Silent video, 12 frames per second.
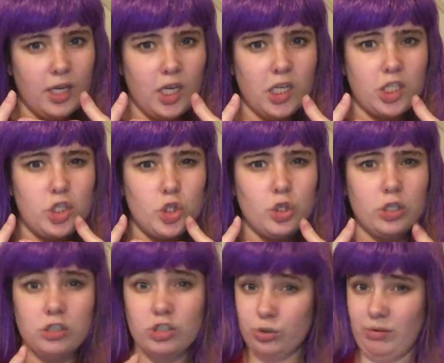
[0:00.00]
in a
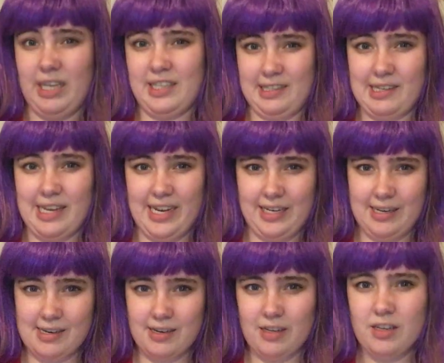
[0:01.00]
Google
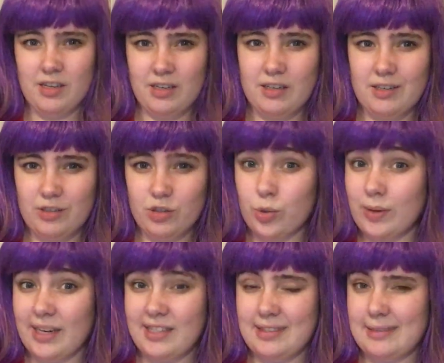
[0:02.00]
Translate
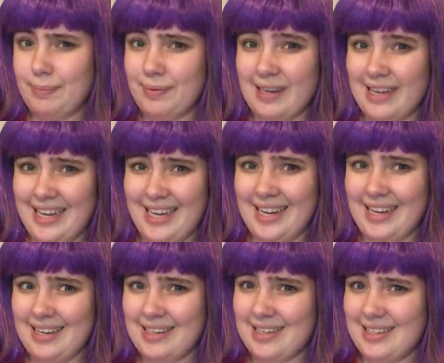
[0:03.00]
tries to play
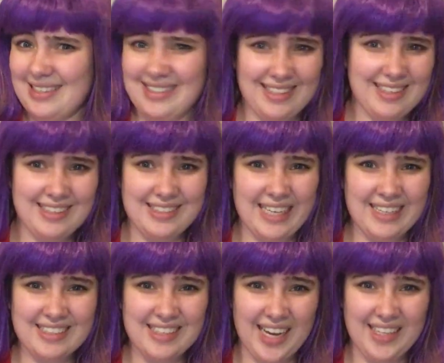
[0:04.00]

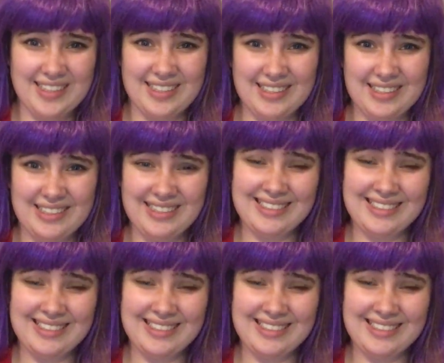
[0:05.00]
Sandersides?